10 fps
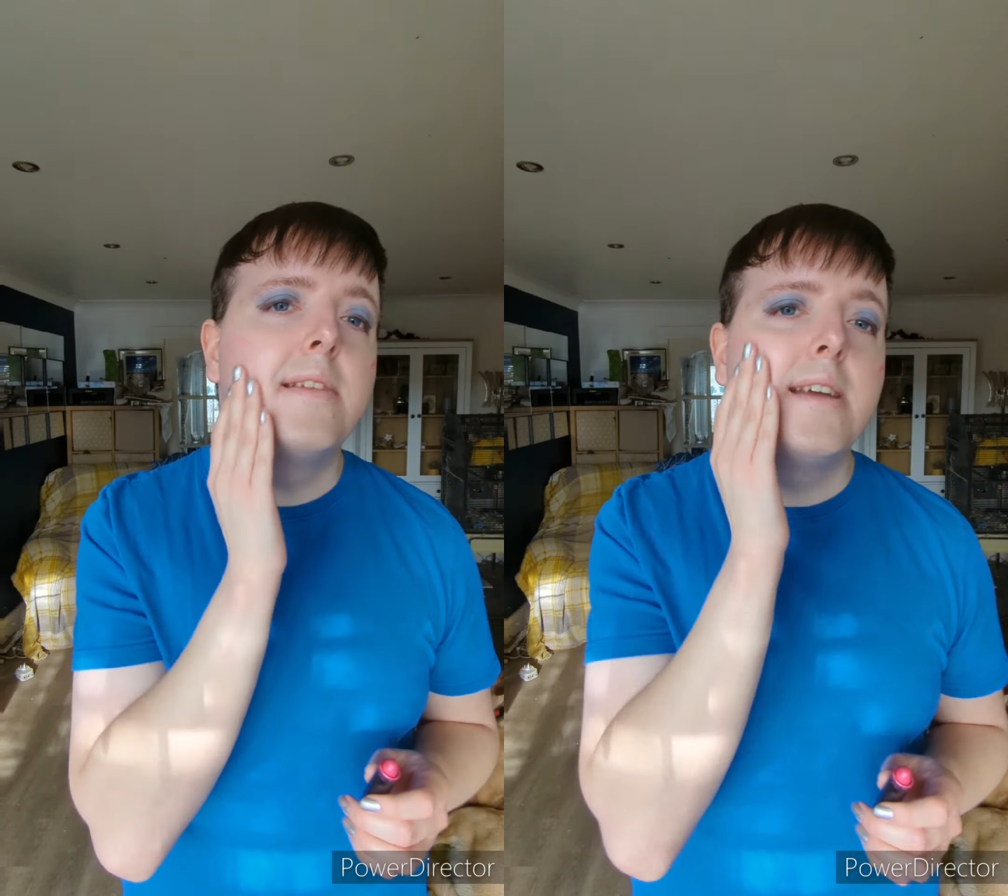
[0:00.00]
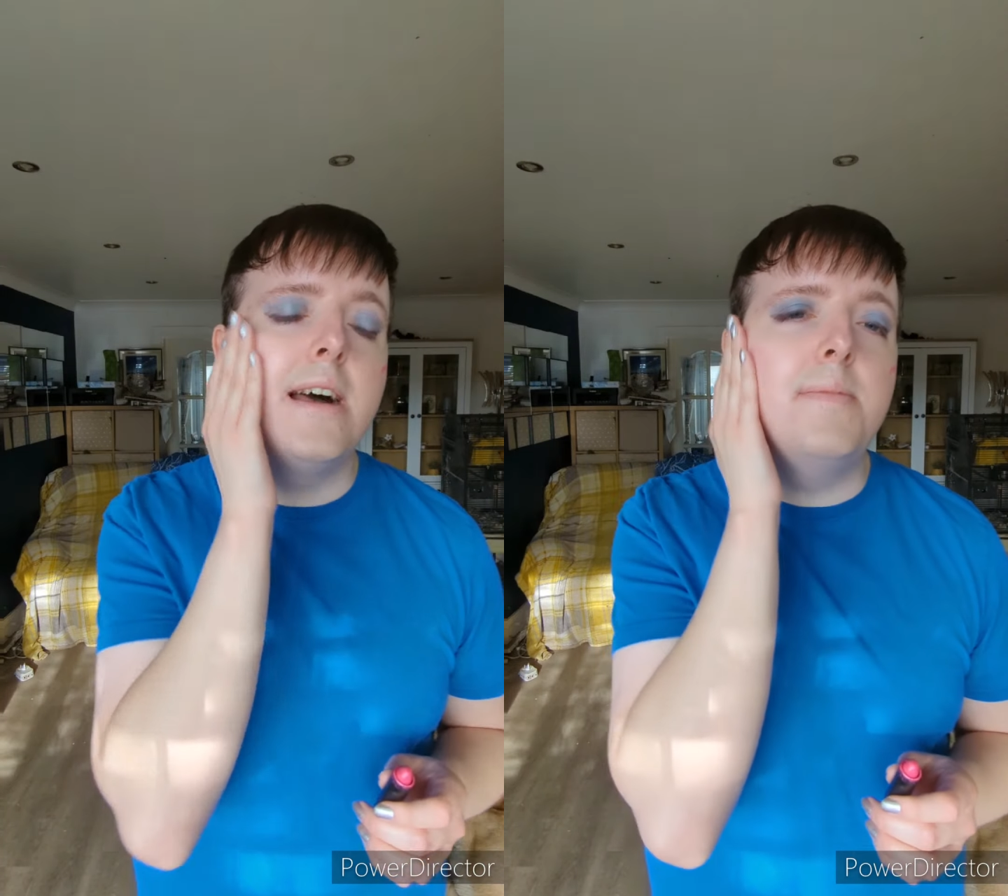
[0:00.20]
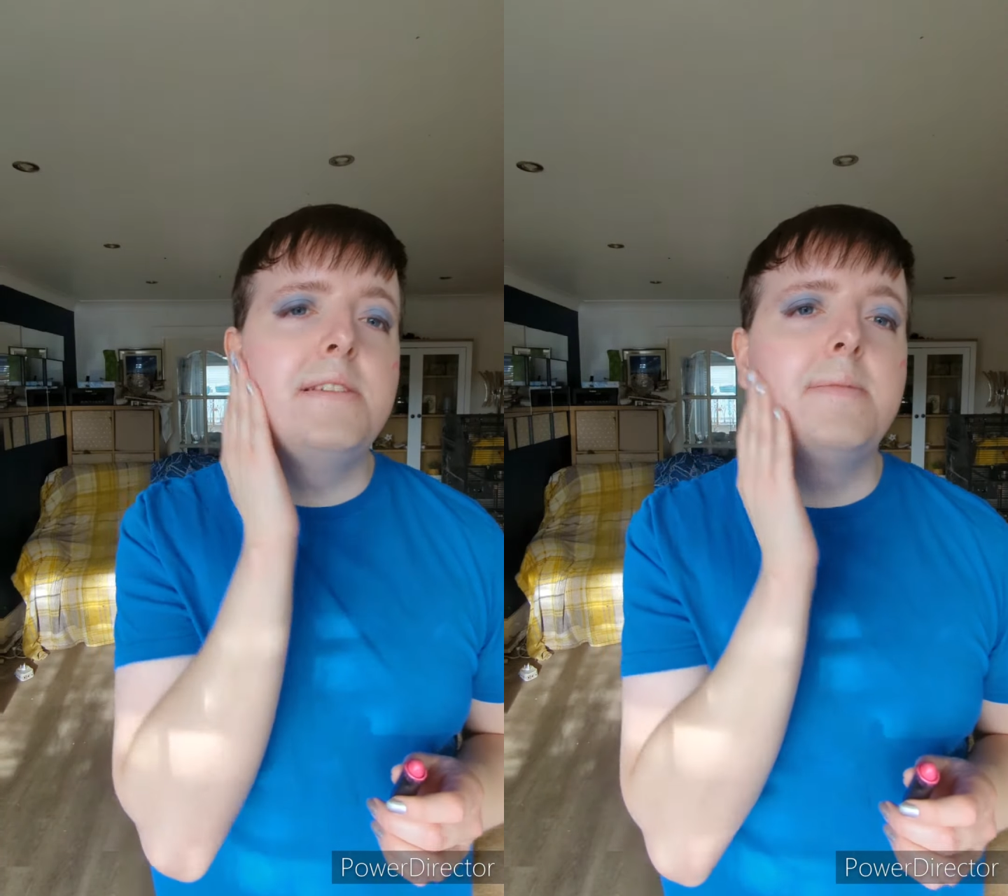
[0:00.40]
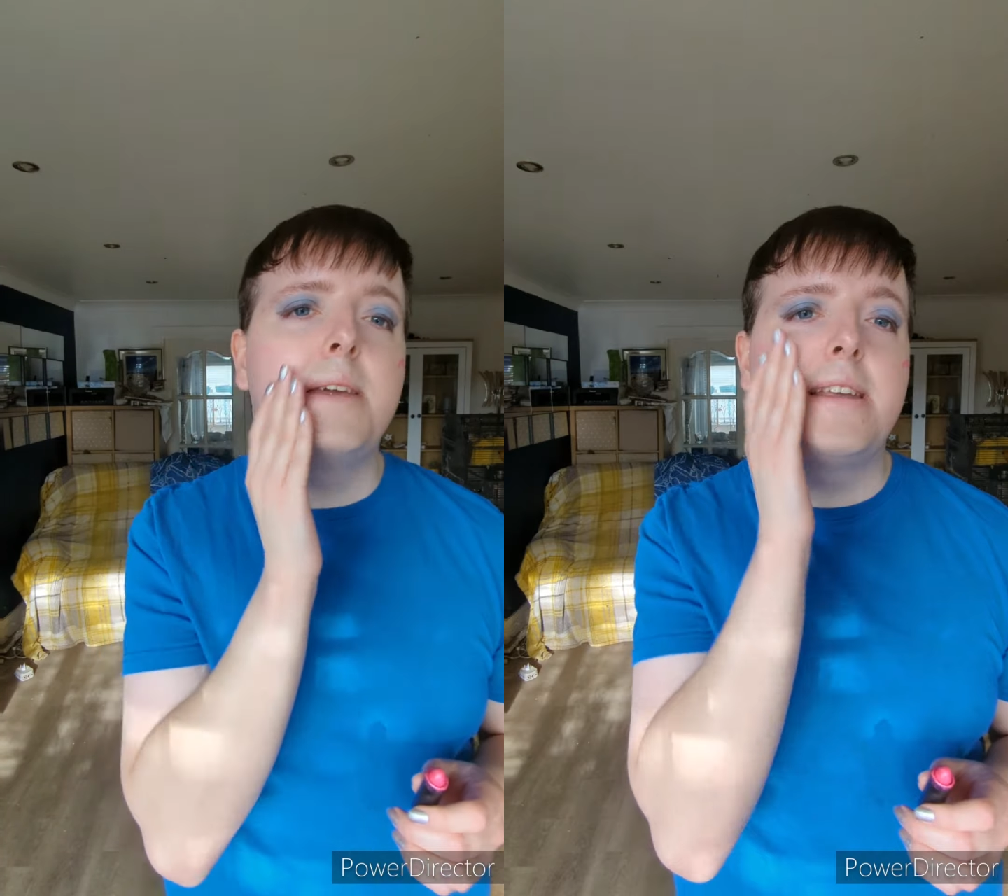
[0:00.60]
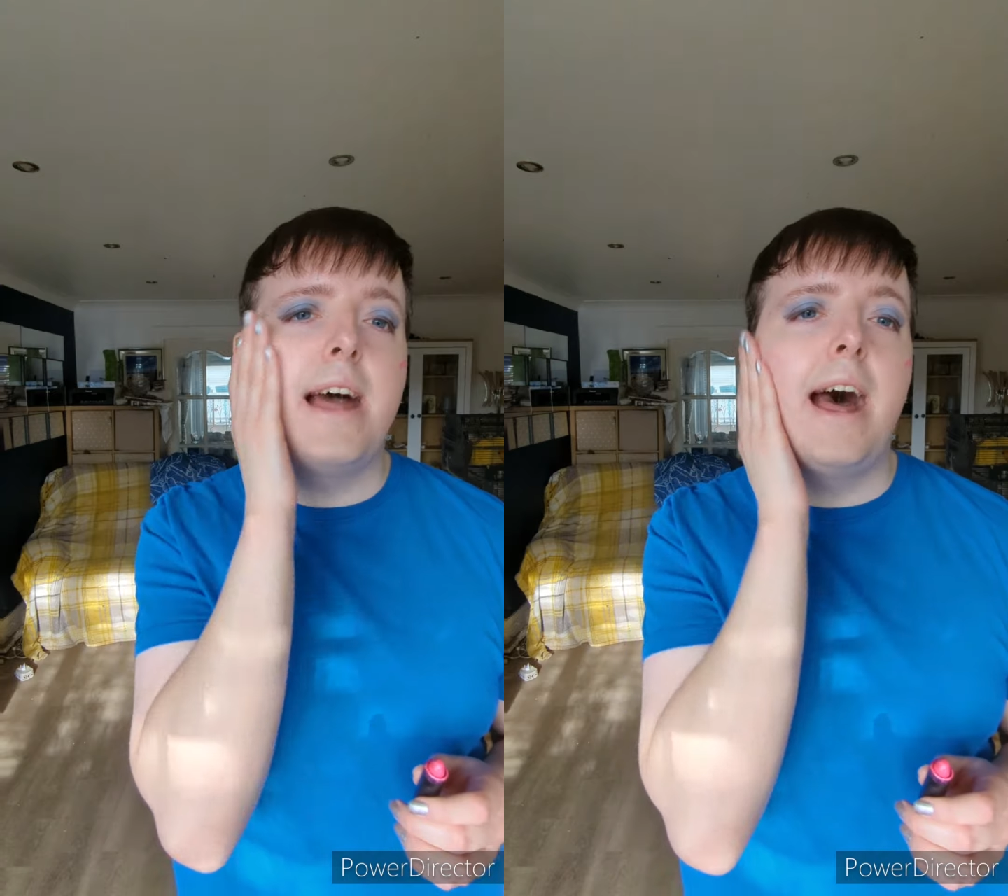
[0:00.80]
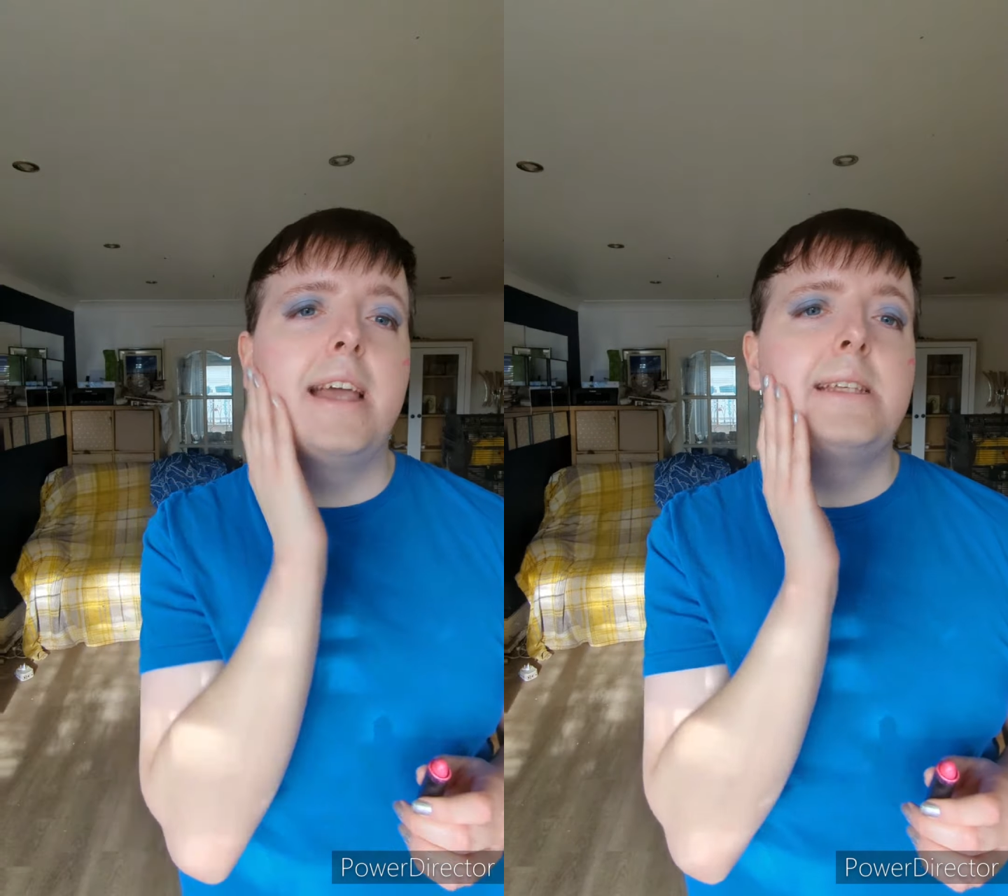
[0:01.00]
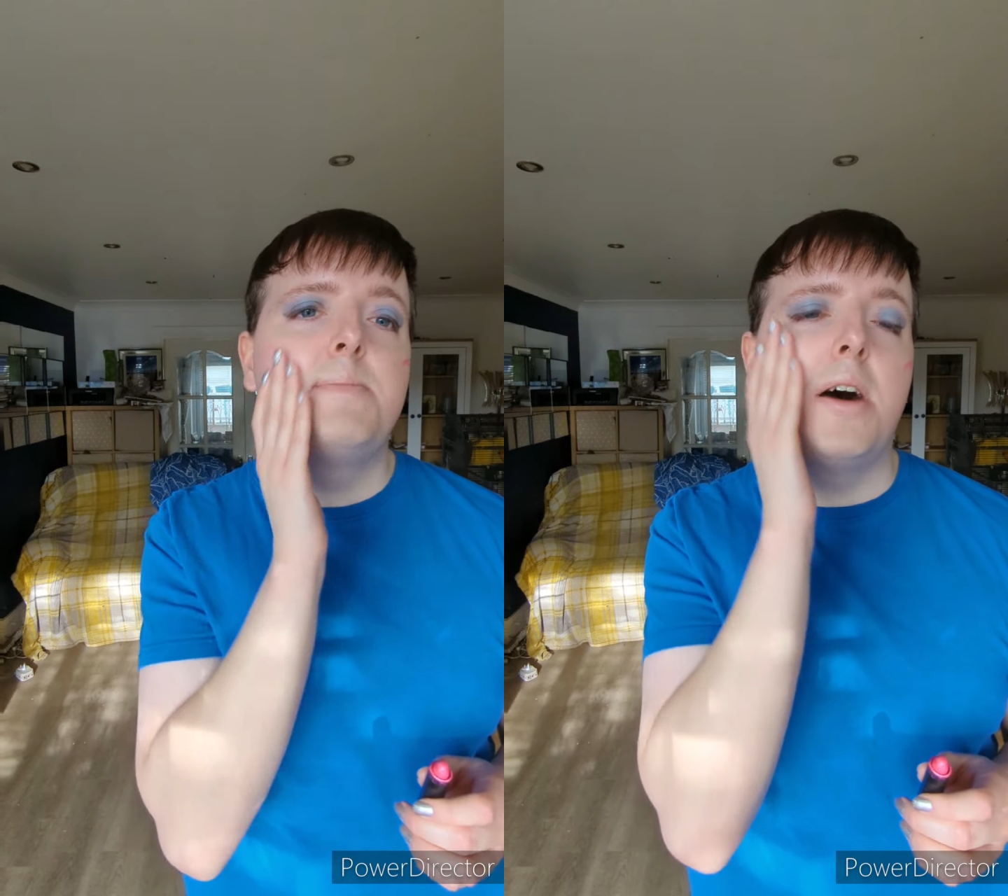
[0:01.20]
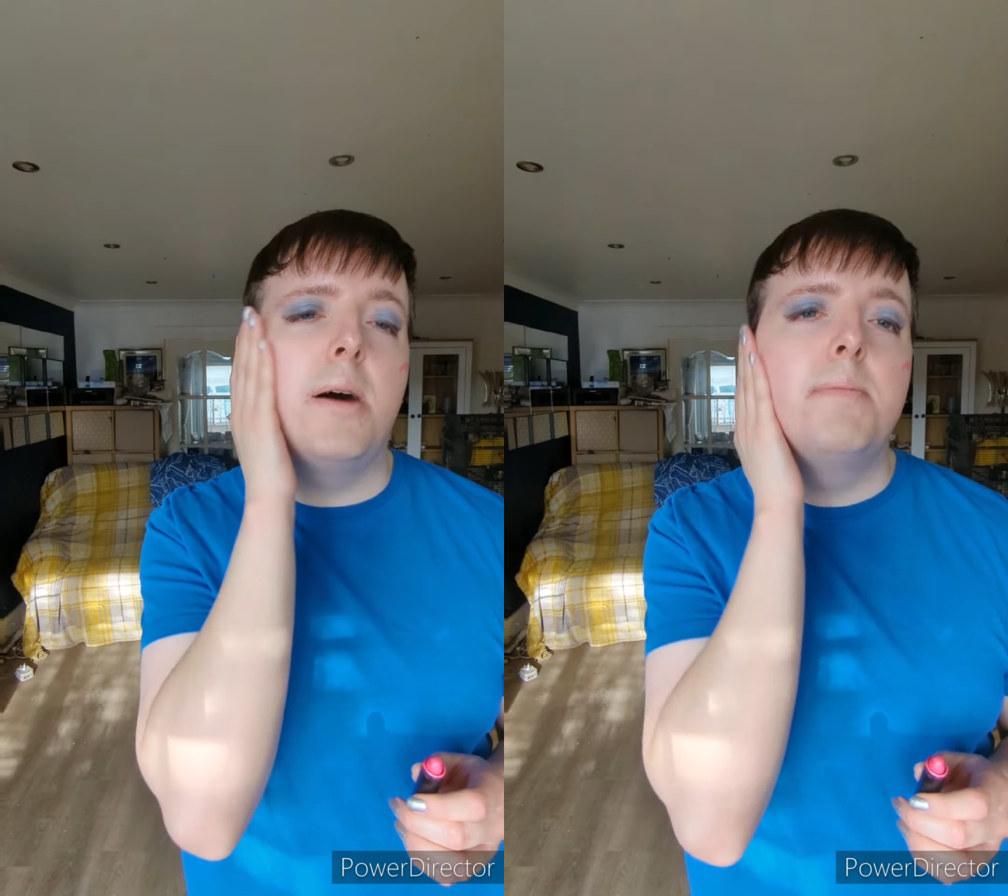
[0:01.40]
Helps to make the eyes
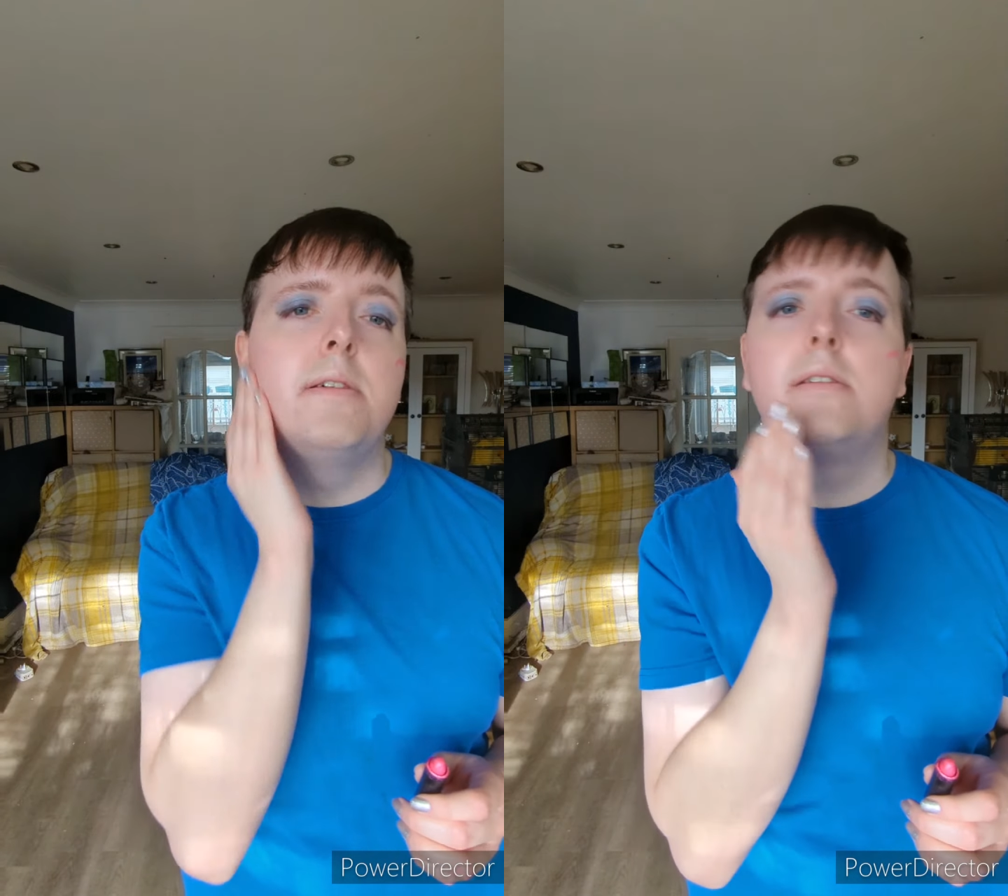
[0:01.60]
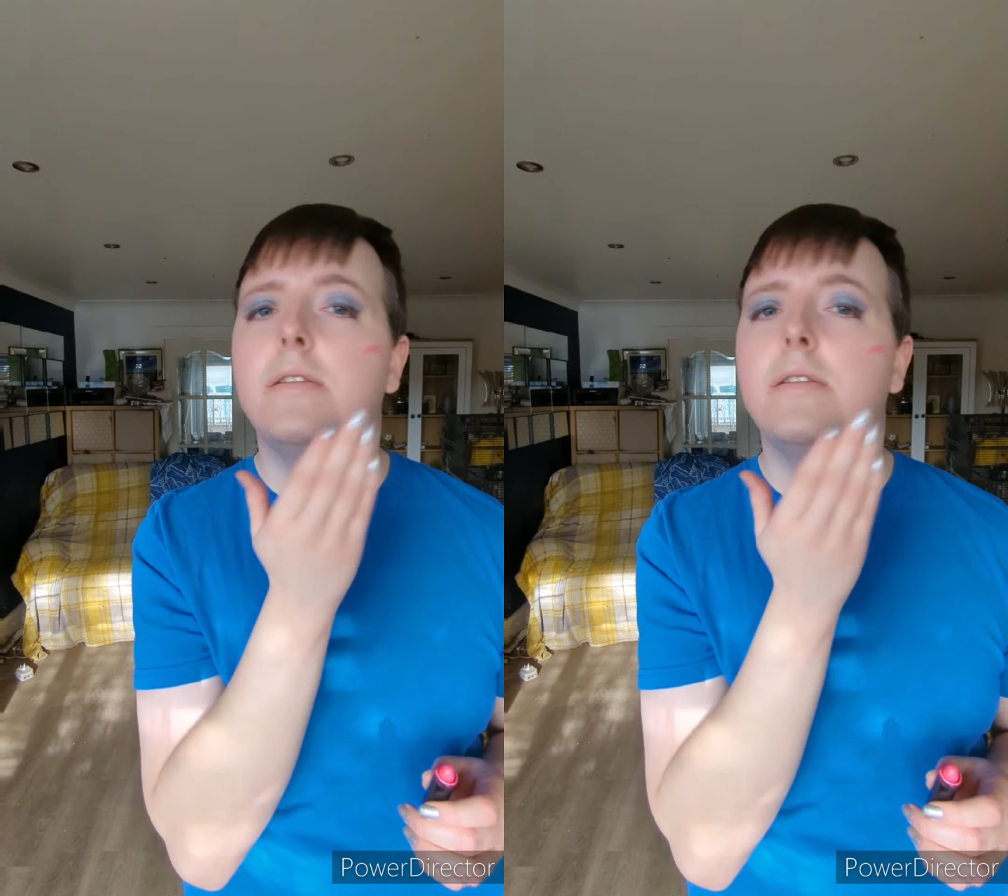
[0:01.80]
pop